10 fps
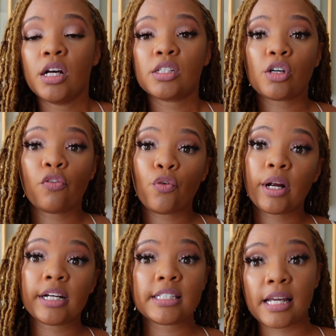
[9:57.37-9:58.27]
So for
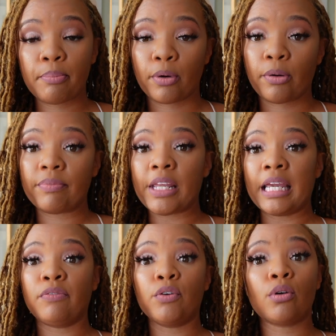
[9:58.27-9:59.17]
example,
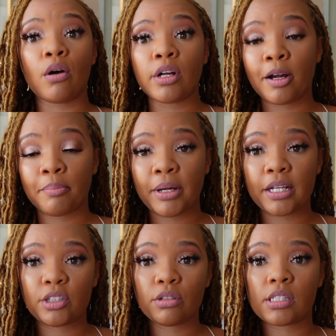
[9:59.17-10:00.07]
if you go to her
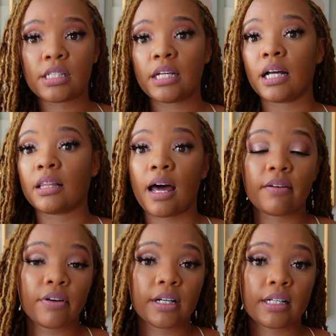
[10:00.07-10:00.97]
page, you'll see a lot of
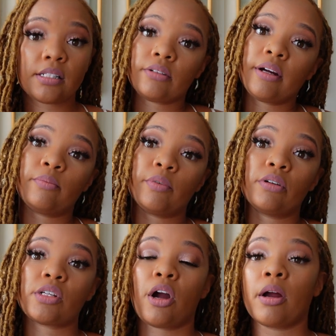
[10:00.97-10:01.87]
her Instagram
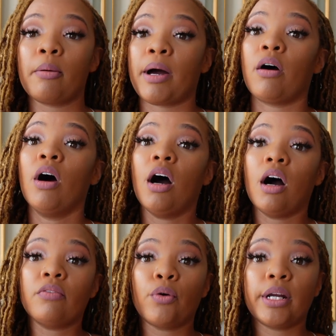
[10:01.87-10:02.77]
reels are about
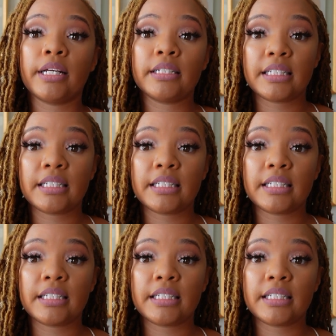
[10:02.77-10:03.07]
avoiding